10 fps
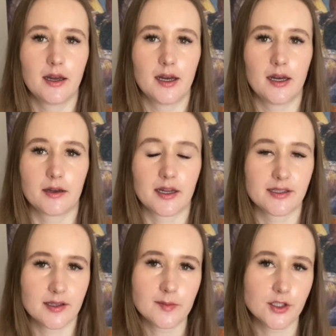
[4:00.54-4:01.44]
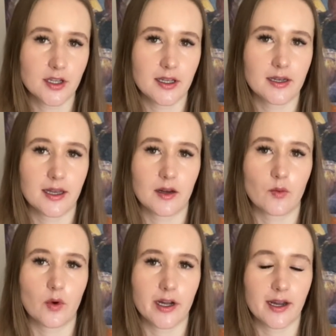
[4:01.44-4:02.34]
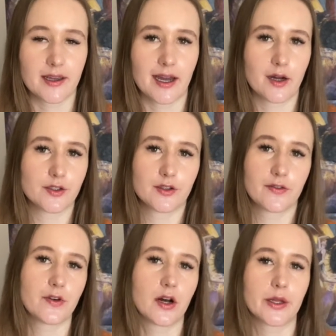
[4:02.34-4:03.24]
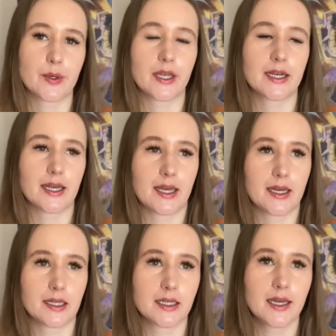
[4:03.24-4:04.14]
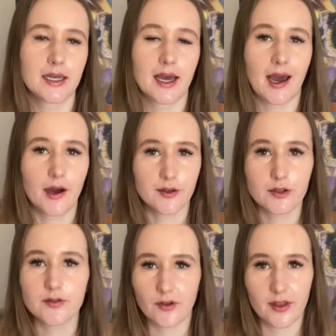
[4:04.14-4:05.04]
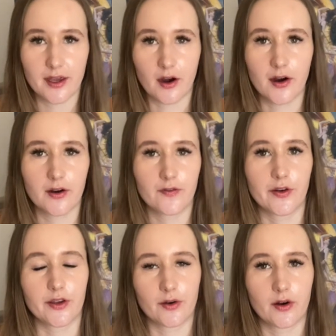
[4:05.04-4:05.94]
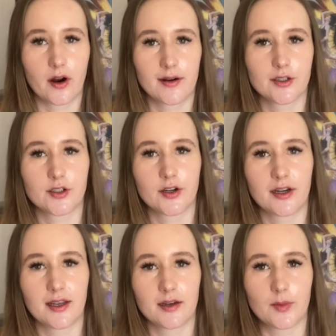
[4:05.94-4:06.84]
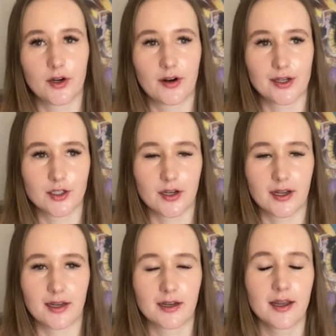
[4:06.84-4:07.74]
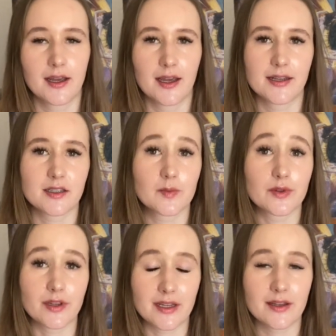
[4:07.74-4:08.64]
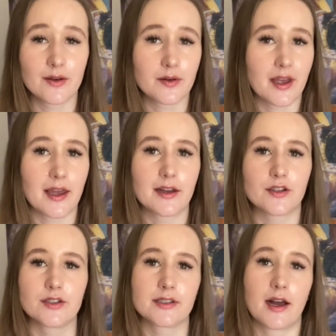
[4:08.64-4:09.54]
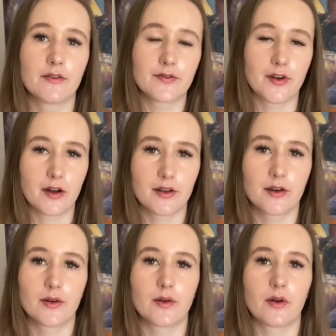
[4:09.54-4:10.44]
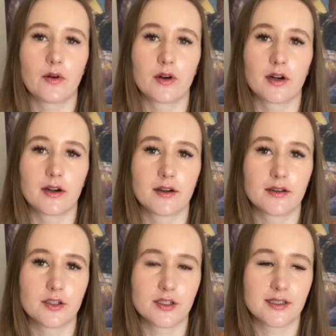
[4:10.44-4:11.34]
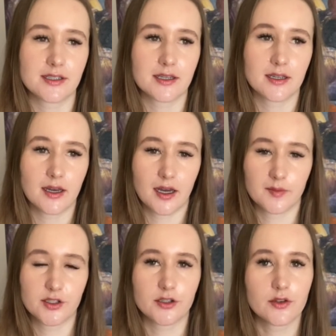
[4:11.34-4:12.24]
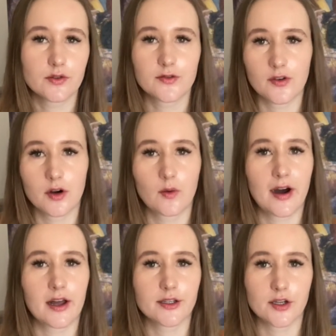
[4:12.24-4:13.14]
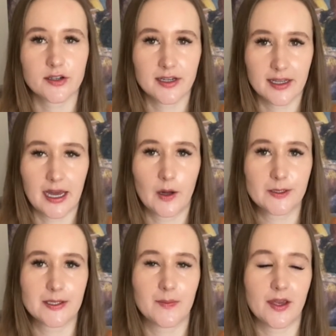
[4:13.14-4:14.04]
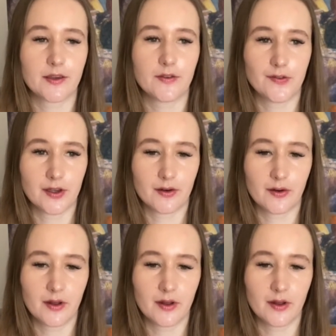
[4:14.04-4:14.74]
uh, consumption and what accounts you're following and how useful they are for your art journey and progression. And it's completely okay to just unfollow or just Um, snooze for a while certain accounts that make you feel